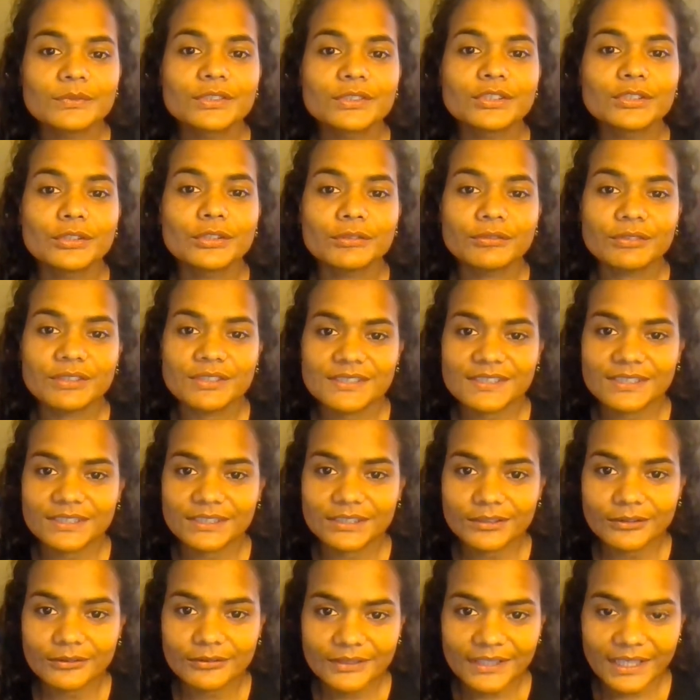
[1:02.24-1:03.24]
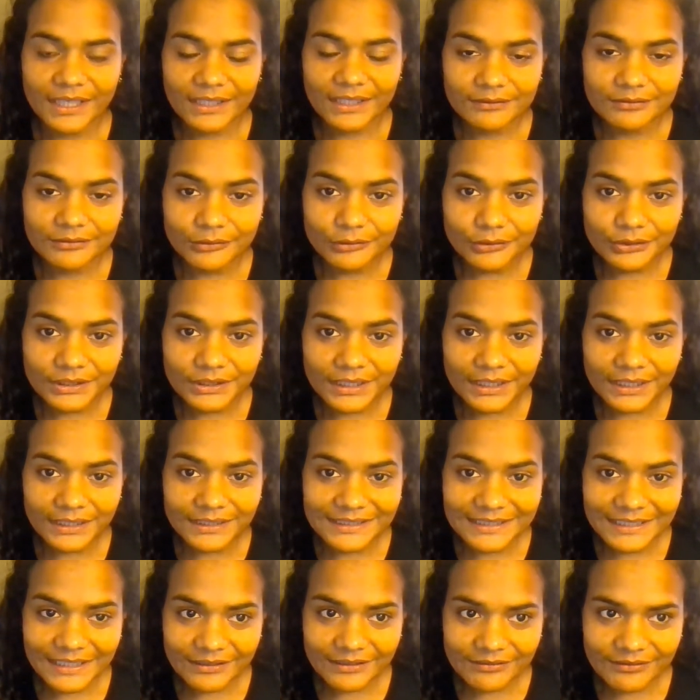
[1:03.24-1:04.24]
University of California,
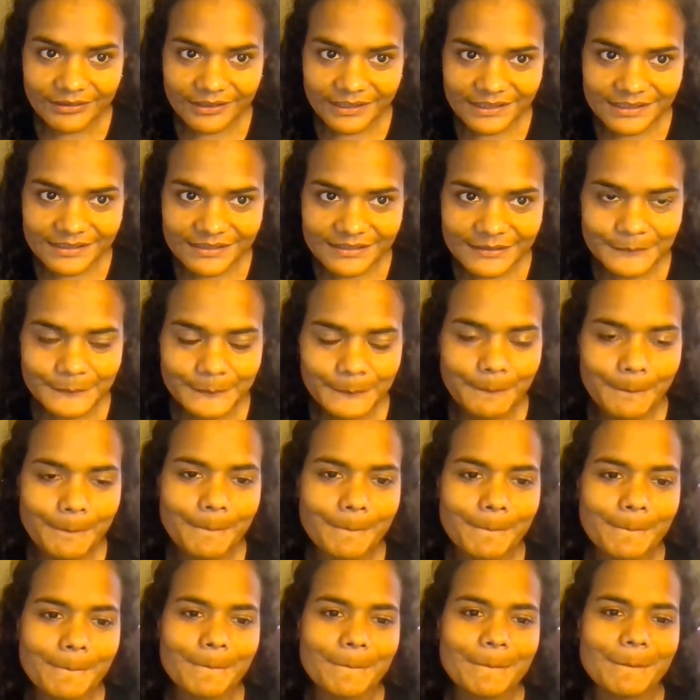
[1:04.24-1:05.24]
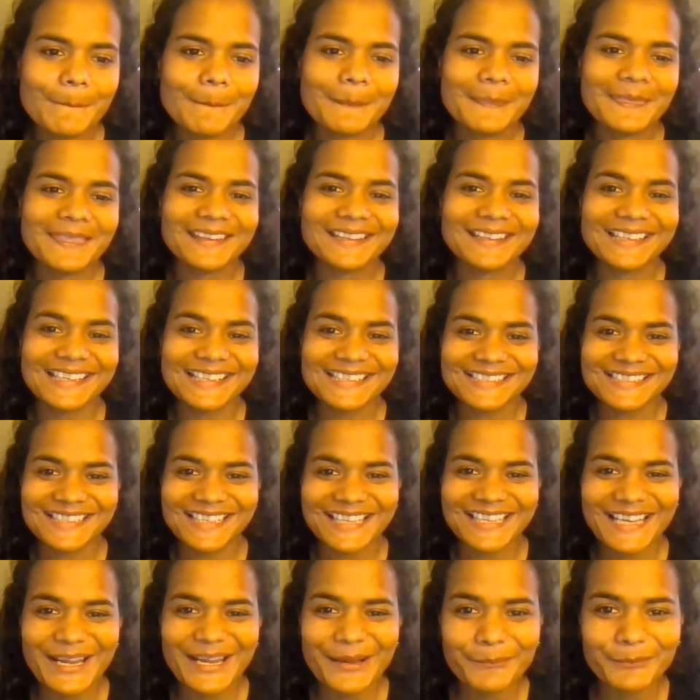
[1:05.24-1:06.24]
Davis. Yes, I
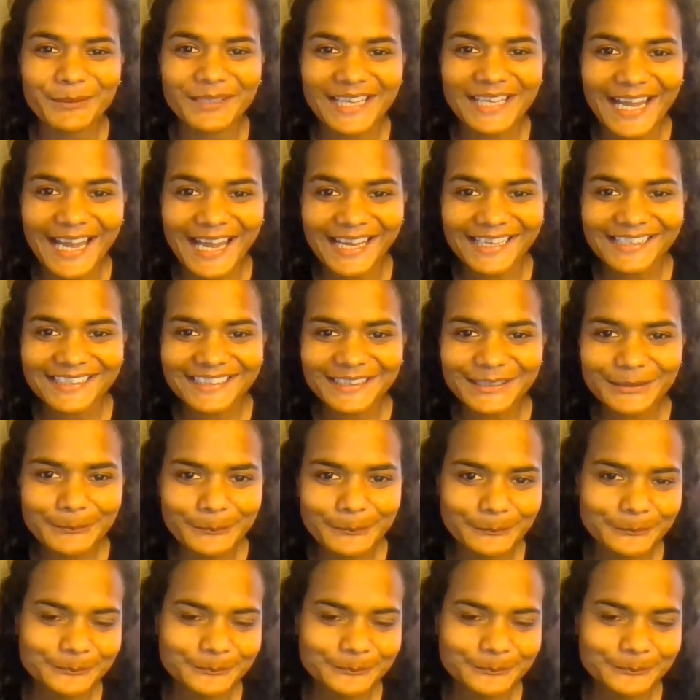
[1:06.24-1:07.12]
am an Aggie.